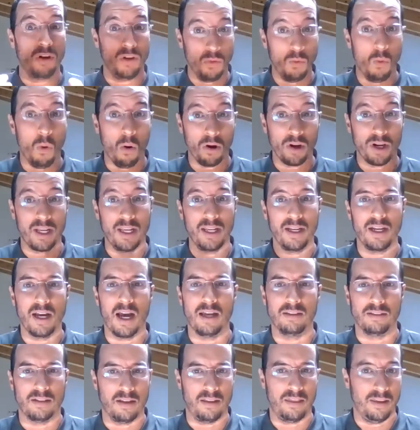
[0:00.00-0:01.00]
working,
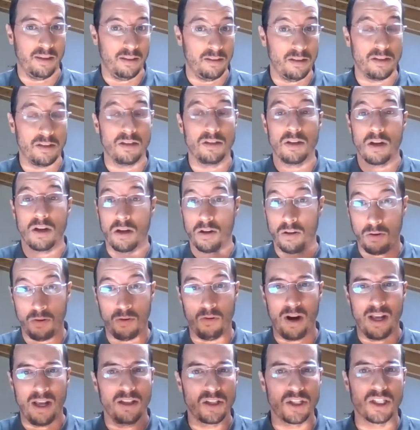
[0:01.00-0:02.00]
and I think this is a
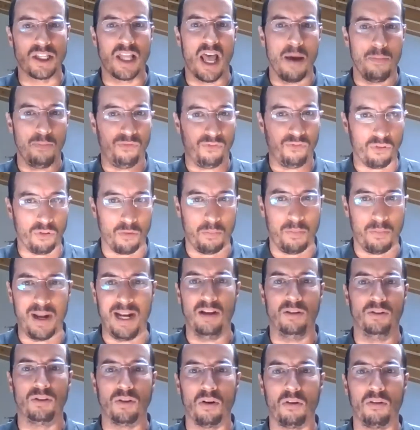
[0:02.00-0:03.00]
great step for
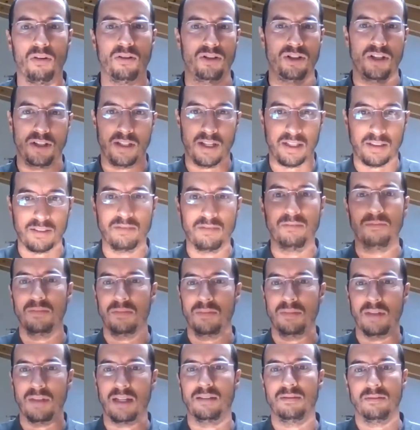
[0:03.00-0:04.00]
paleontology
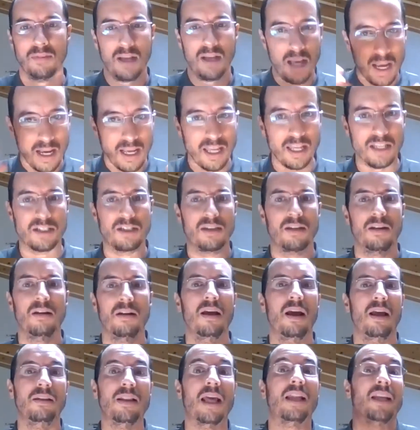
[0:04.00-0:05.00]

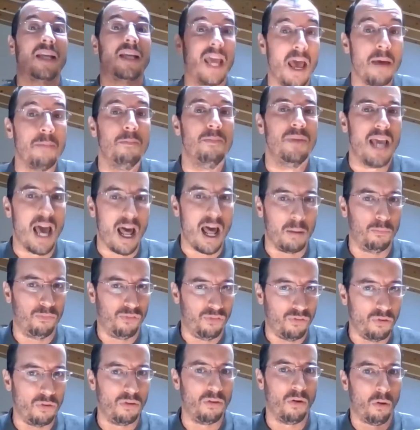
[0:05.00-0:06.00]
that can be
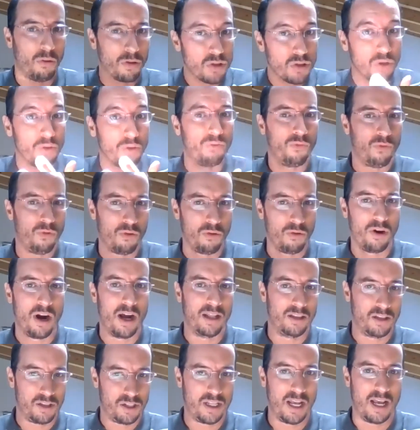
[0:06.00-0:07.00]
helpful also for
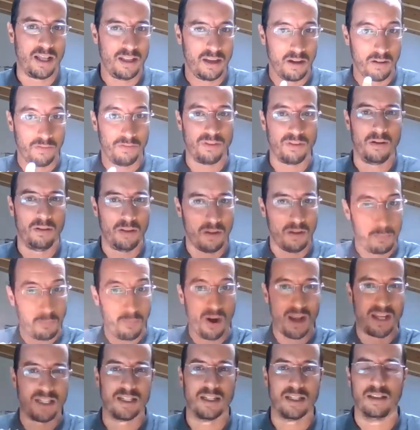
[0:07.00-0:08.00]
understanding of the
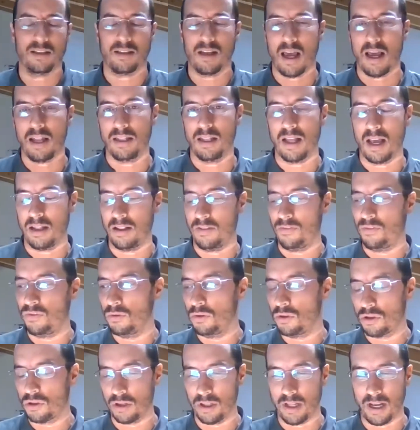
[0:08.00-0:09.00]
present and
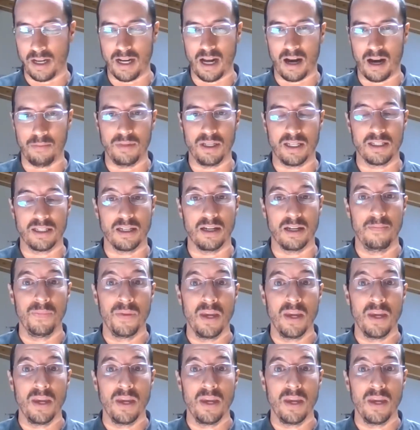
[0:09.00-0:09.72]
future dynamics.